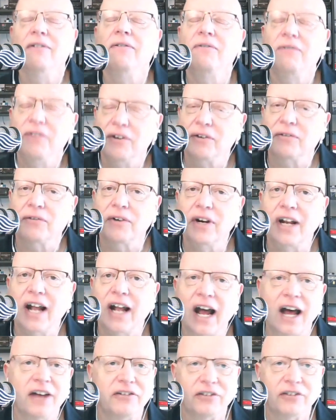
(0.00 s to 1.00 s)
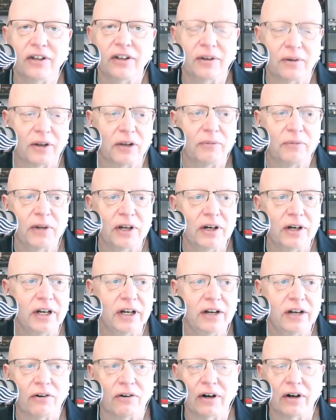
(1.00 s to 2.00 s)
feel free to ask in the
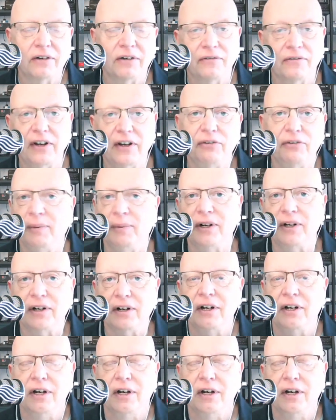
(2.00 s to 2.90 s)
community or on Facebook.